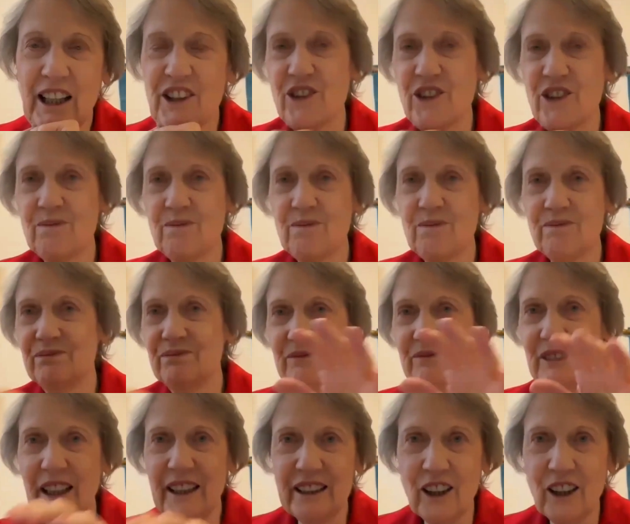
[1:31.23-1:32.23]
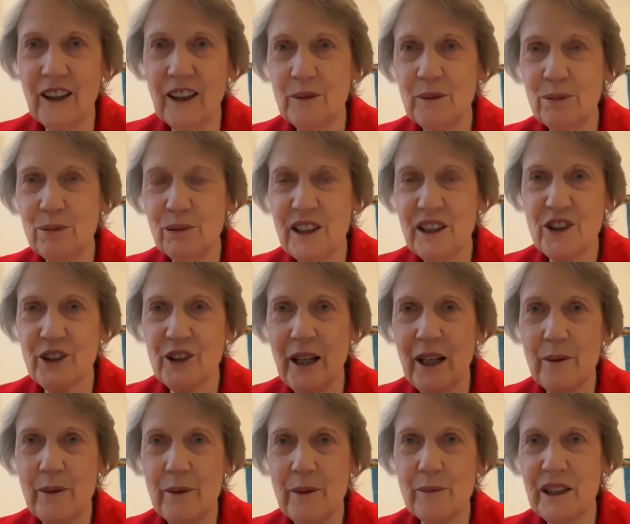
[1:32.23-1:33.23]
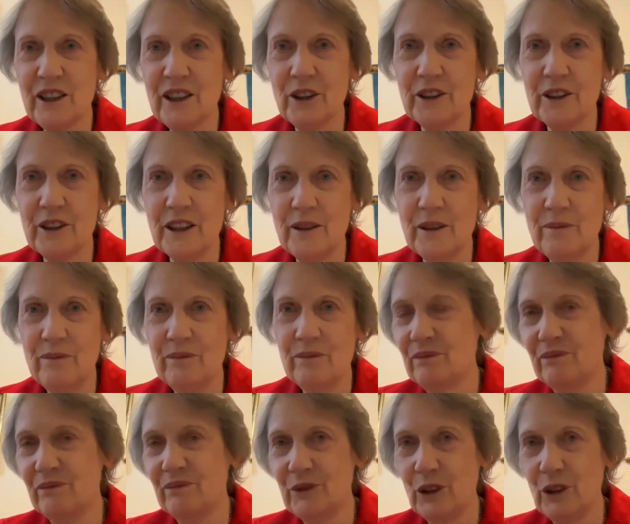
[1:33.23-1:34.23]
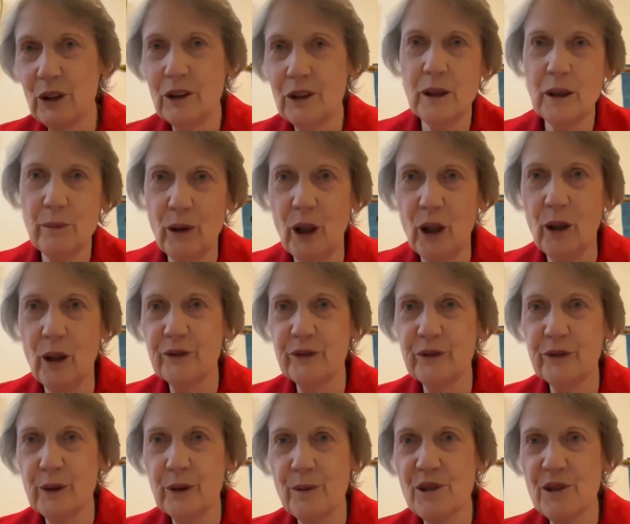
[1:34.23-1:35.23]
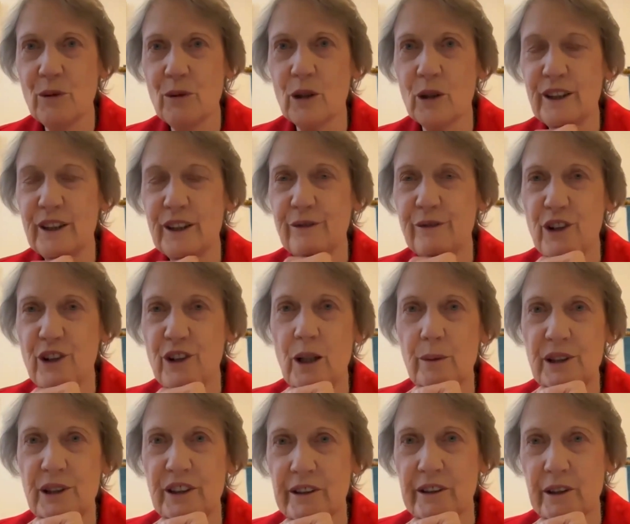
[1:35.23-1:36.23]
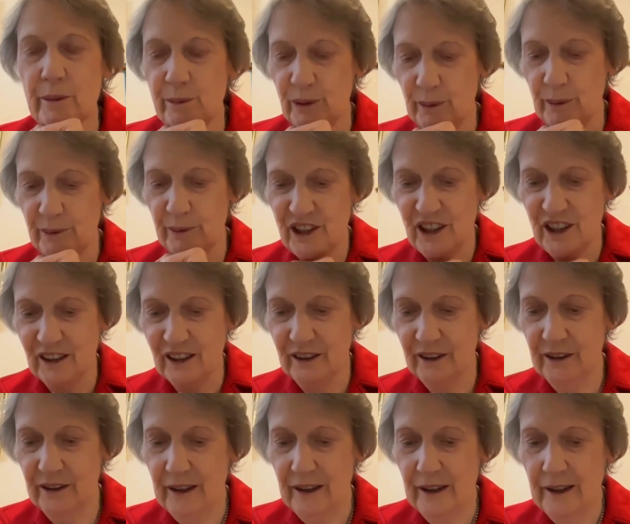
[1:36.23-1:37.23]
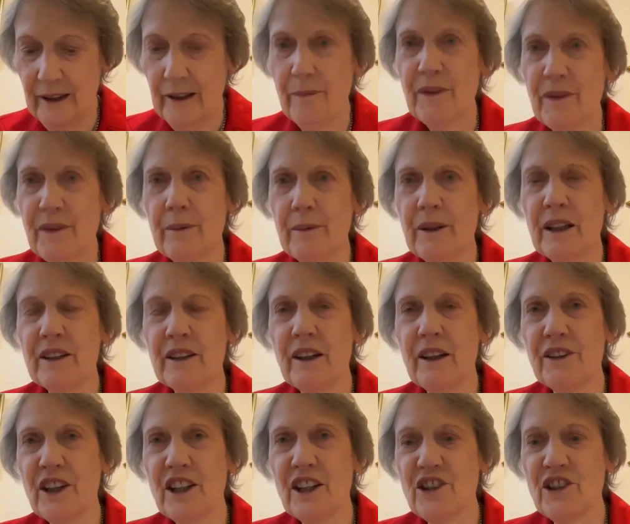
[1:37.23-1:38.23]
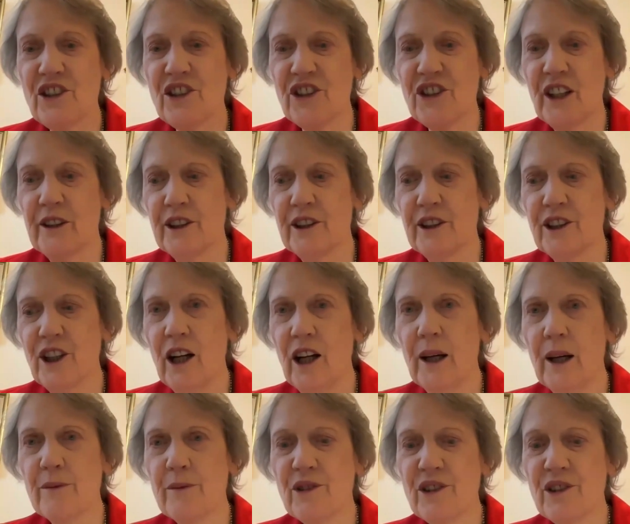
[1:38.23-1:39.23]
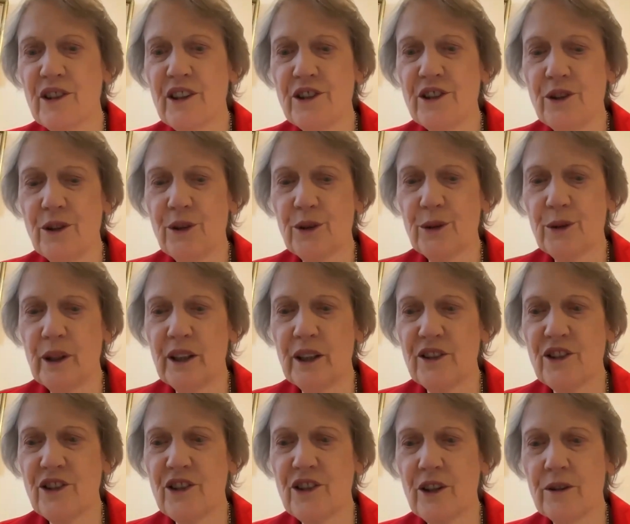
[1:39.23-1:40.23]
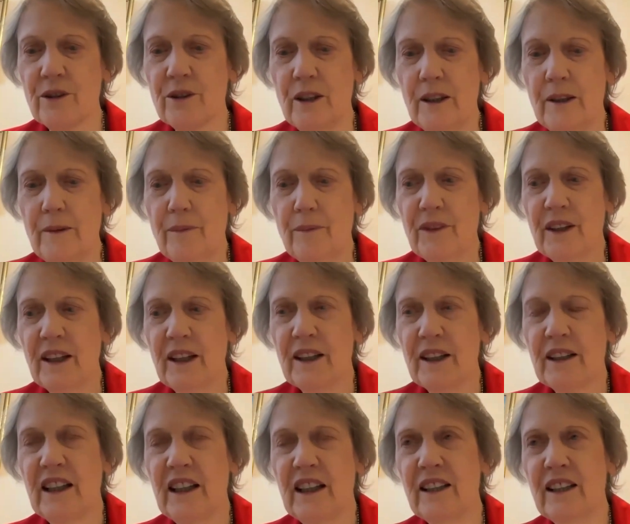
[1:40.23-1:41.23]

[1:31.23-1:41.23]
ask AI, please create me a dirty nuclear bomb from a small amount of fissile material, it'll probably tell you. These are scary times and there's new threats. So,